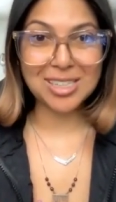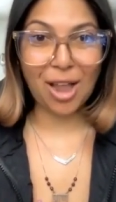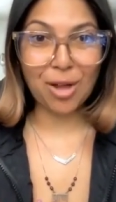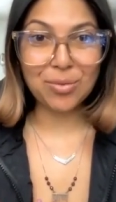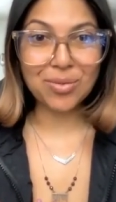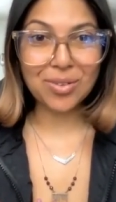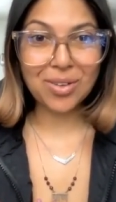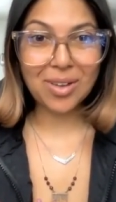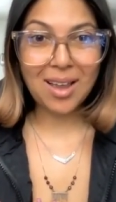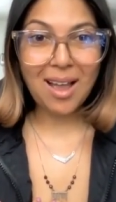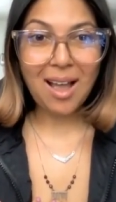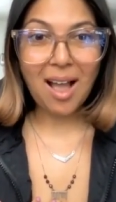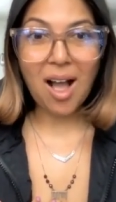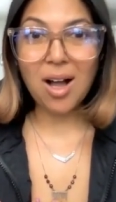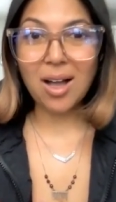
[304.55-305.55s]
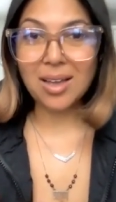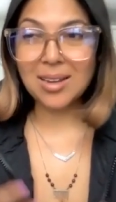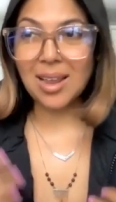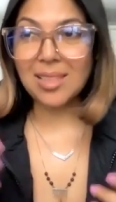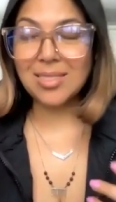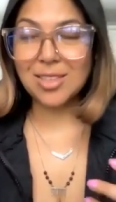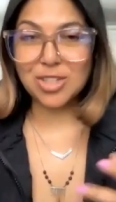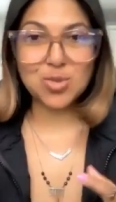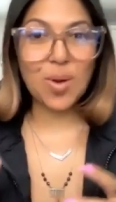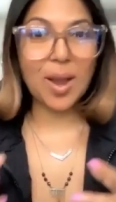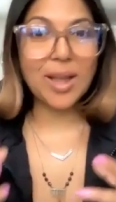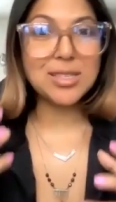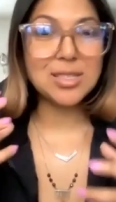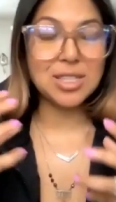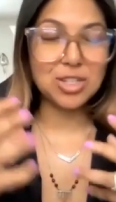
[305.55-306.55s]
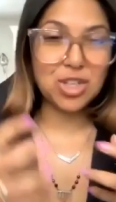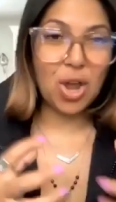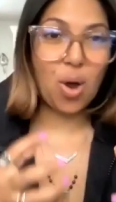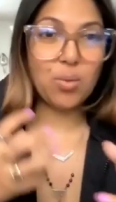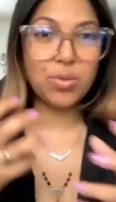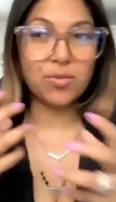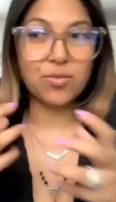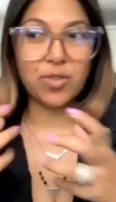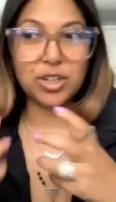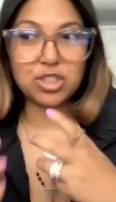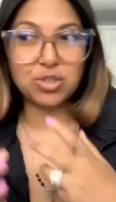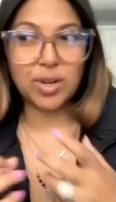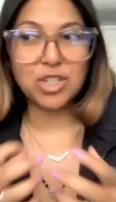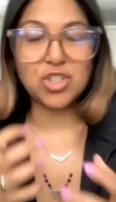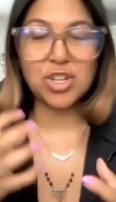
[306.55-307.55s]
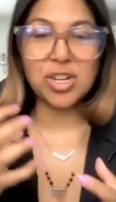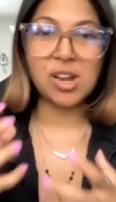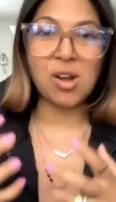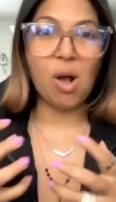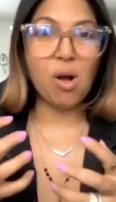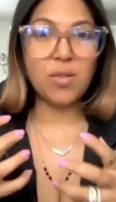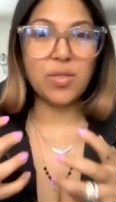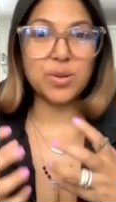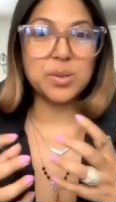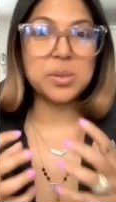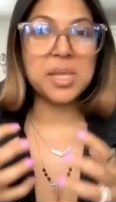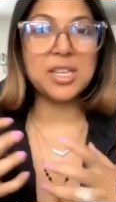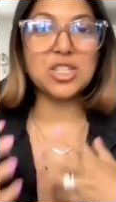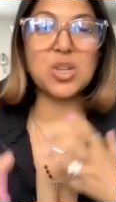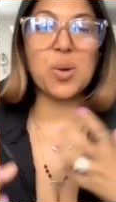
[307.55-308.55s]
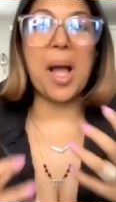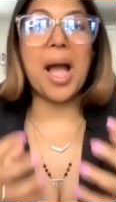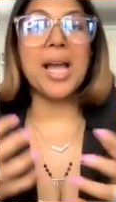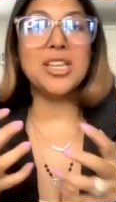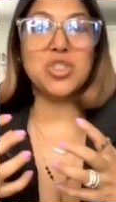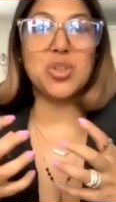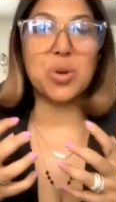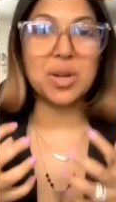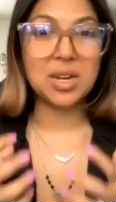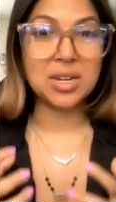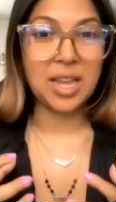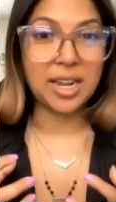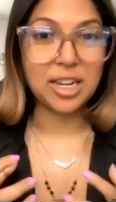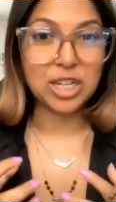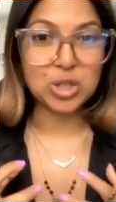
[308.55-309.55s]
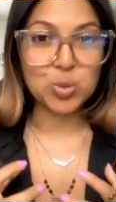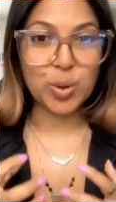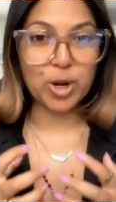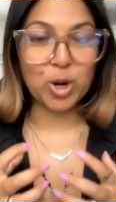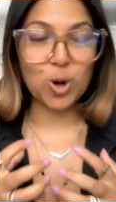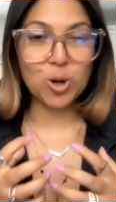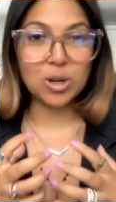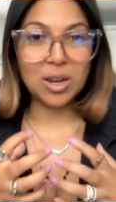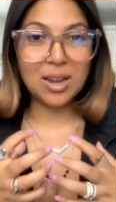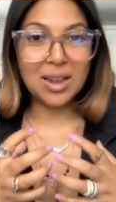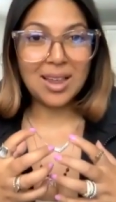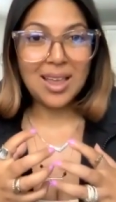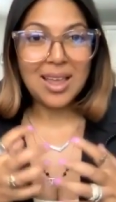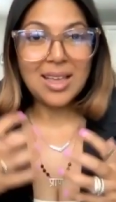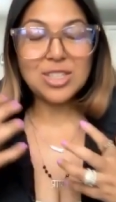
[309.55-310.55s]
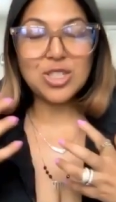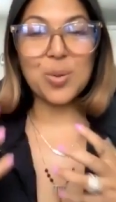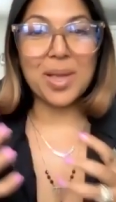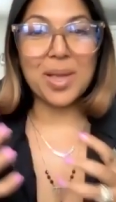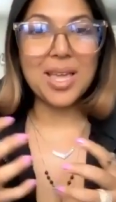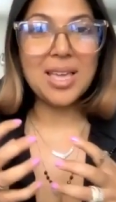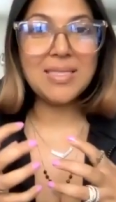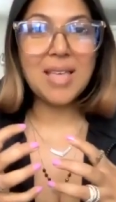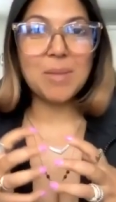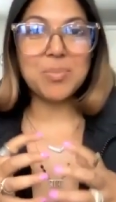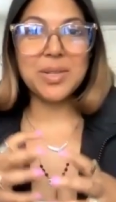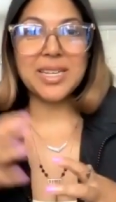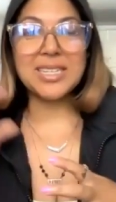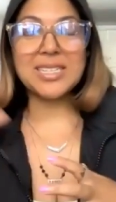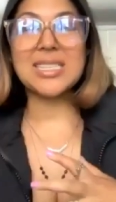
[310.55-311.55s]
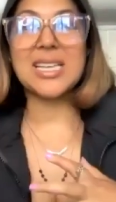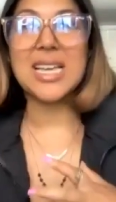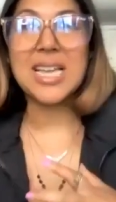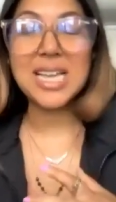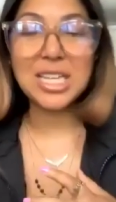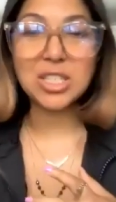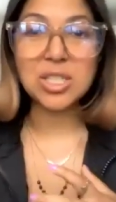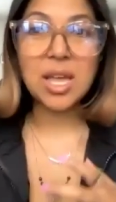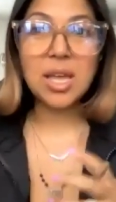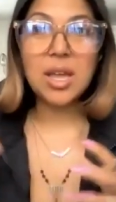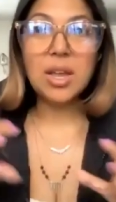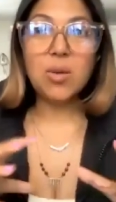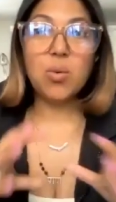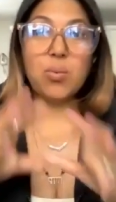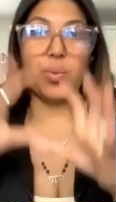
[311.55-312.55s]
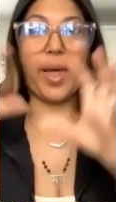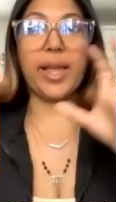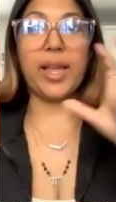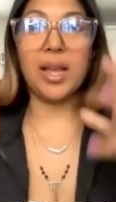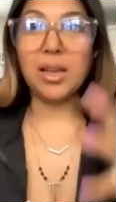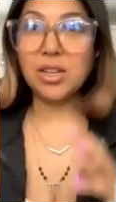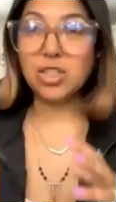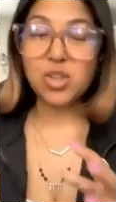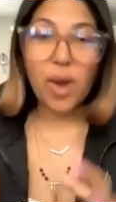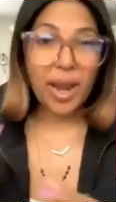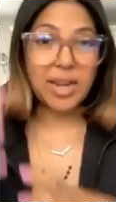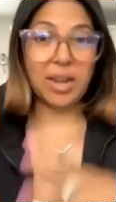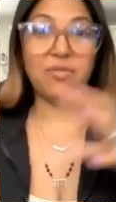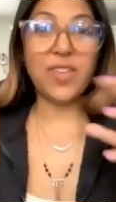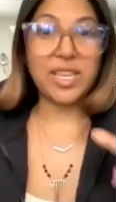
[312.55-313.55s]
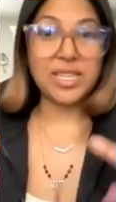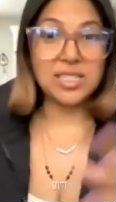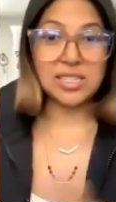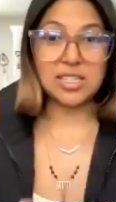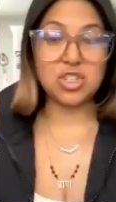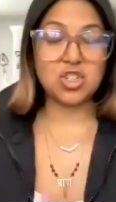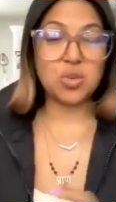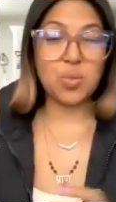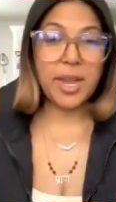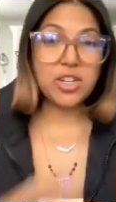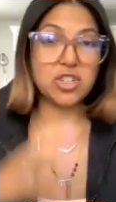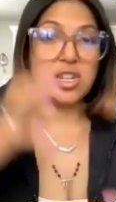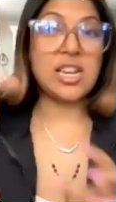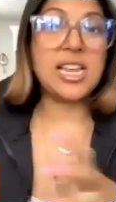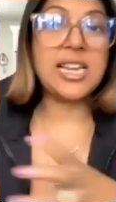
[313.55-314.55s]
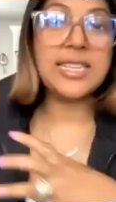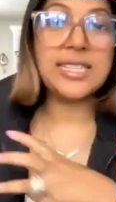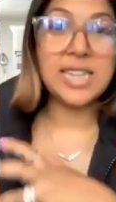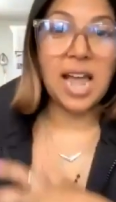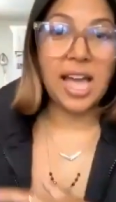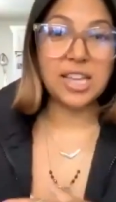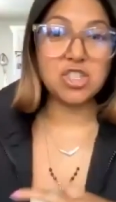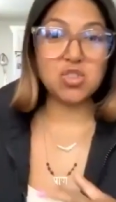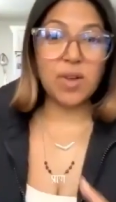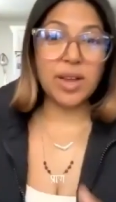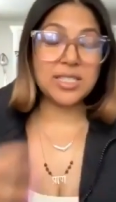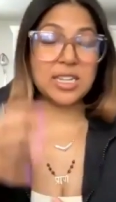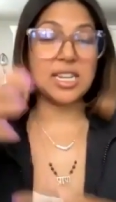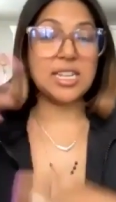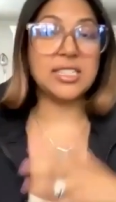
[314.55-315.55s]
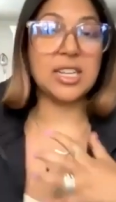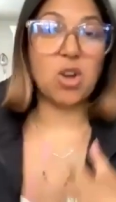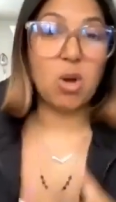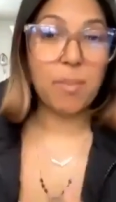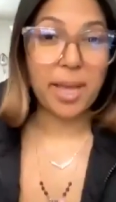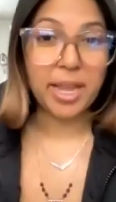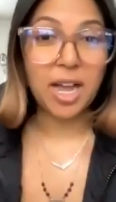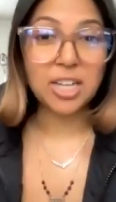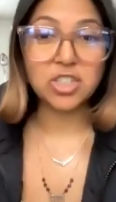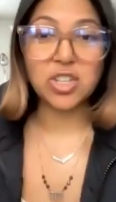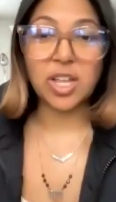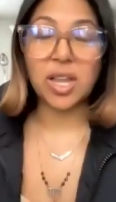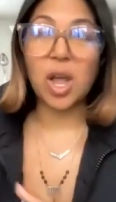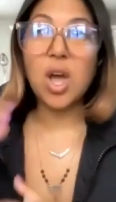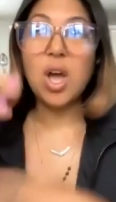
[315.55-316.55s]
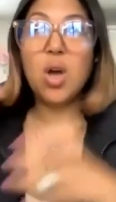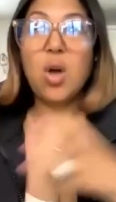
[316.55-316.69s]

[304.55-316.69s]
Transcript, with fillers: stuff on the stress, the tone, the frustration, and all those things. So I started getting triggered. So in that place, he's like trying to fix the situation. He's in high stress and he's like, oh my gosh, like